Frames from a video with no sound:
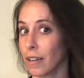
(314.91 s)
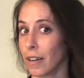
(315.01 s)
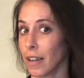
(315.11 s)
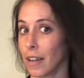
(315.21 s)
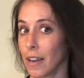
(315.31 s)

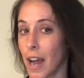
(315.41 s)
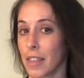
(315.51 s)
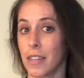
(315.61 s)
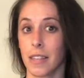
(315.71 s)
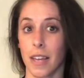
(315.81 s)
And I
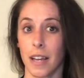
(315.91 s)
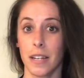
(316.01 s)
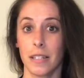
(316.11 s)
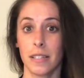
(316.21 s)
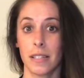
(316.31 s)
think that
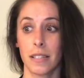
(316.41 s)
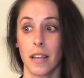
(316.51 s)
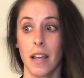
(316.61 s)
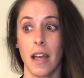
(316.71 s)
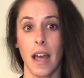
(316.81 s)
is
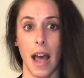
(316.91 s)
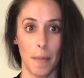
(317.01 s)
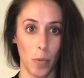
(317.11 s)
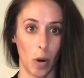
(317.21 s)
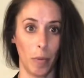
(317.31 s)

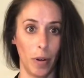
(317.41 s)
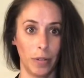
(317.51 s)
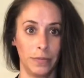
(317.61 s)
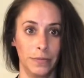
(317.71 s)
abnormal.